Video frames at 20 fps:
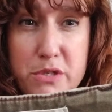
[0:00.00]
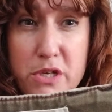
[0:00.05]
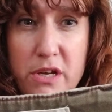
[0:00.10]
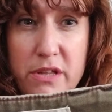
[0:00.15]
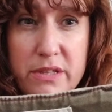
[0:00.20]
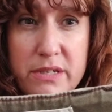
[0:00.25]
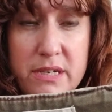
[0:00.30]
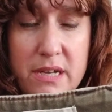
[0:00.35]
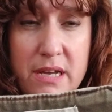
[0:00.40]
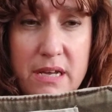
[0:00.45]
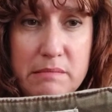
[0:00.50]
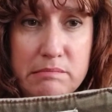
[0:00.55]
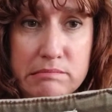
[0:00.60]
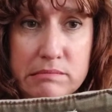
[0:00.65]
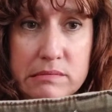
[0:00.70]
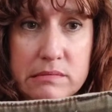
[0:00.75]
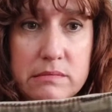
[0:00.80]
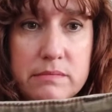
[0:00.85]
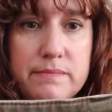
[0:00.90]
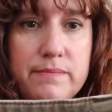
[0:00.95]
all the
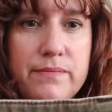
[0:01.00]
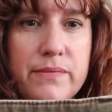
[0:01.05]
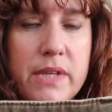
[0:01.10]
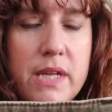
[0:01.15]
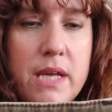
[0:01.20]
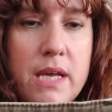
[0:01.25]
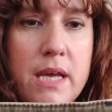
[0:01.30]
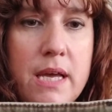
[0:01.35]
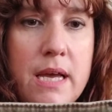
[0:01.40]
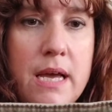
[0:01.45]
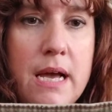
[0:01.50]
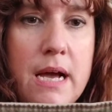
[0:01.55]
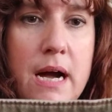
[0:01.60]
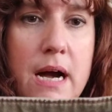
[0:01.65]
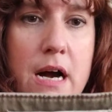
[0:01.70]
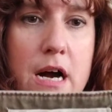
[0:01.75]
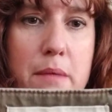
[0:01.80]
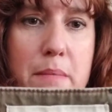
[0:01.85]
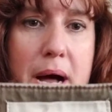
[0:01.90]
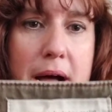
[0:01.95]
time.
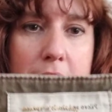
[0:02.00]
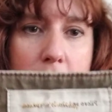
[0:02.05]
Um, I